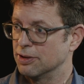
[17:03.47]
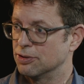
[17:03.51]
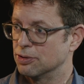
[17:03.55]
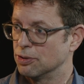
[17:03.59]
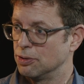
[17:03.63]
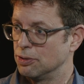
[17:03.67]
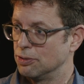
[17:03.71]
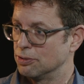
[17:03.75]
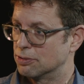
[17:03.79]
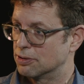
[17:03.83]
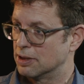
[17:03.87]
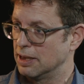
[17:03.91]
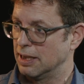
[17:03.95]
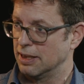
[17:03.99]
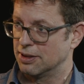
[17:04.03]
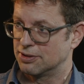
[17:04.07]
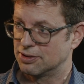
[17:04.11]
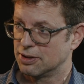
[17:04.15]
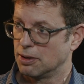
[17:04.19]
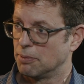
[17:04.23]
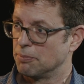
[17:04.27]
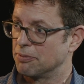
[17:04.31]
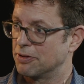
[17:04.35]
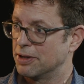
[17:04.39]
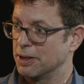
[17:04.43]
So you take
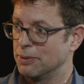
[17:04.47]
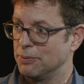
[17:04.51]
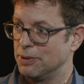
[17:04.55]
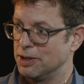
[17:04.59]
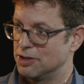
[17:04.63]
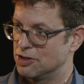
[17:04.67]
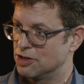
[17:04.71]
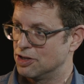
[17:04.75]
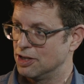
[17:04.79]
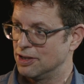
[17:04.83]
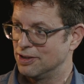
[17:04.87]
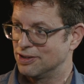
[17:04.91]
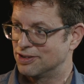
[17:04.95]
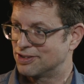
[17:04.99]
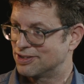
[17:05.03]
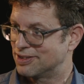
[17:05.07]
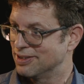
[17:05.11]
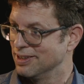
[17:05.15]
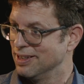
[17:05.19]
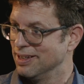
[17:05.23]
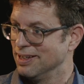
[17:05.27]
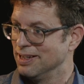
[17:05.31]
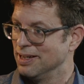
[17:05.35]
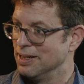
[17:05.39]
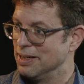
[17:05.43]
something which is
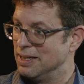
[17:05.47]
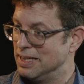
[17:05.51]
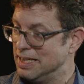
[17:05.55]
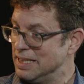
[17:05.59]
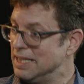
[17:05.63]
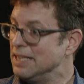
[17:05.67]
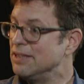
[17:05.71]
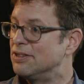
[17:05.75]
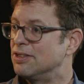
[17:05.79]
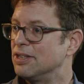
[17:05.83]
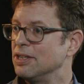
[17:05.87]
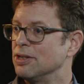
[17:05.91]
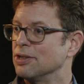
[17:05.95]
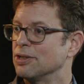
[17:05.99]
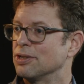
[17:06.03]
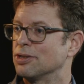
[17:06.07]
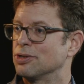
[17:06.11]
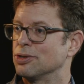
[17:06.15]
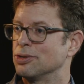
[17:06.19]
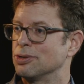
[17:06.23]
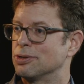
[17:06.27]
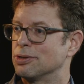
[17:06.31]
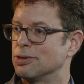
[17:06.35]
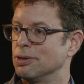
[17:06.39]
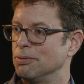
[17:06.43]
easier
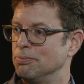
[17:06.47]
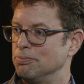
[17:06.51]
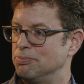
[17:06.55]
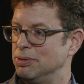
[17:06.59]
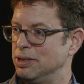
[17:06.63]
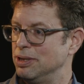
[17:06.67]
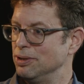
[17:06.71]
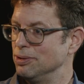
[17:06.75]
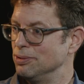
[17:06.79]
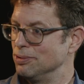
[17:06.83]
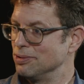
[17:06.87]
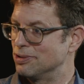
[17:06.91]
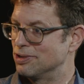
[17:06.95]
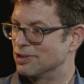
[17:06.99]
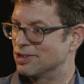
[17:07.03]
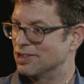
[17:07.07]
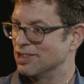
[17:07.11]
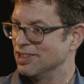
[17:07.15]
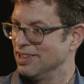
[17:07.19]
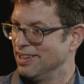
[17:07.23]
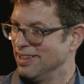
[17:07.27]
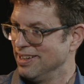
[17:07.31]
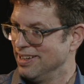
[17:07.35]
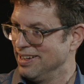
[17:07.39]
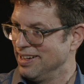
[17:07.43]
to compute,
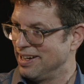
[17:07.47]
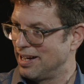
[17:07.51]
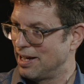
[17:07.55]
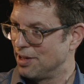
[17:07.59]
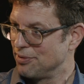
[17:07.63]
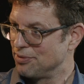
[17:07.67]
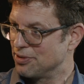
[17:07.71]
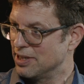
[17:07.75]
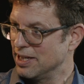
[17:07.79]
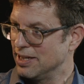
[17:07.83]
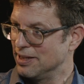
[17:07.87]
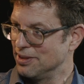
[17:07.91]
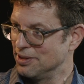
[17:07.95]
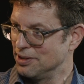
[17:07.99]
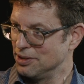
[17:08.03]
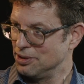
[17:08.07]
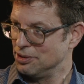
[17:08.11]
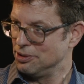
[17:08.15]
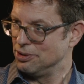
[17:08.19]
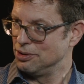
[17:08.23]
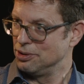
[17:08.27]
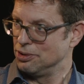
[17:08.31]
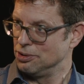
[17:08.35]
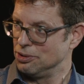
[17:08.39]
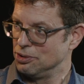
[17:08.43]
and then
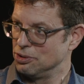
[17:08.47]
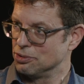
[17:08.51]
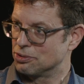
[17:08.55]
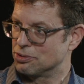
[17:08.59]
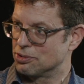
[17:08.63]
you